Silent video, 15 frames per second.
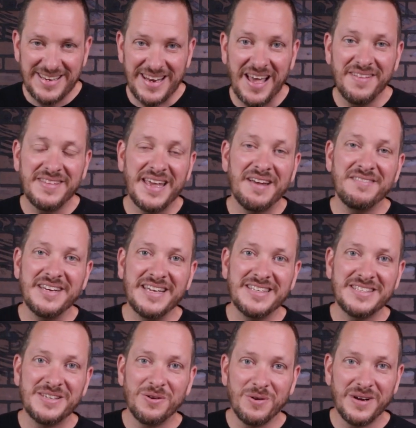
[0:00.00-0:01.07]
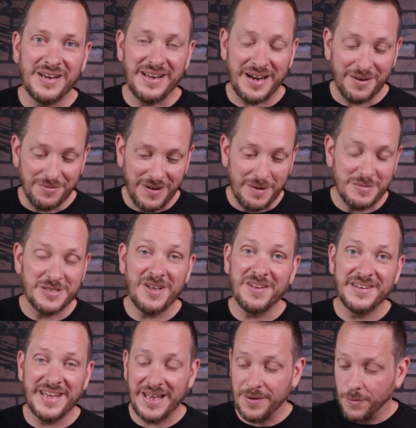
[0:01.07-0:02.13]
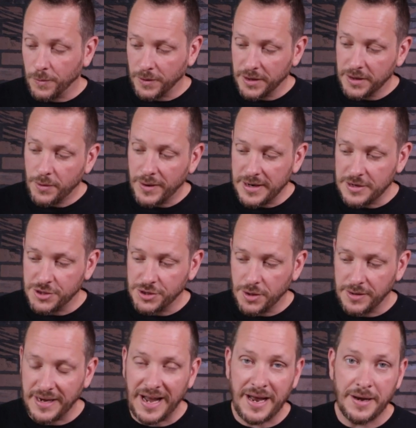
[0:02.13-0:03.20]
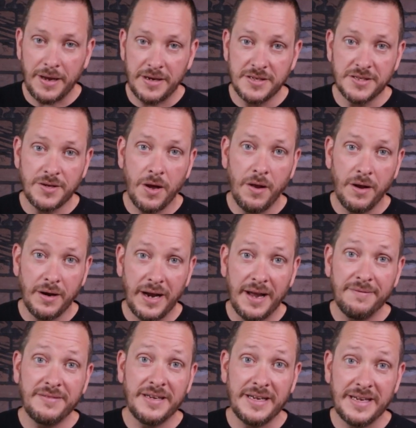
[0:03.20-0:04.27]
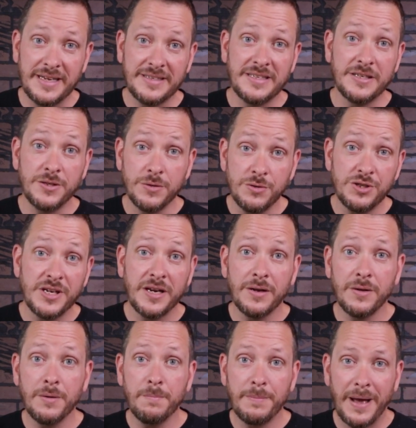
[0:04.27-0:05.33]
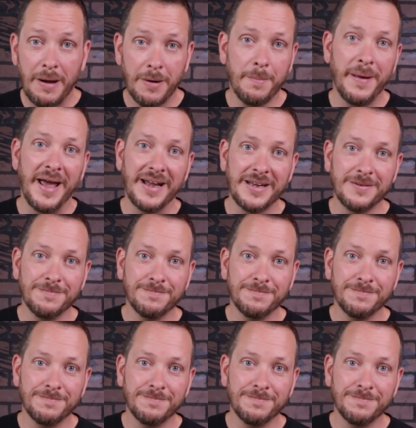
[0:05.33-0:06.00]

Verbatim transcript: Now that the FT EZ Hornet airframe is all done, we're gonna go ahead and show you how to install our FT Easy two channel power pack.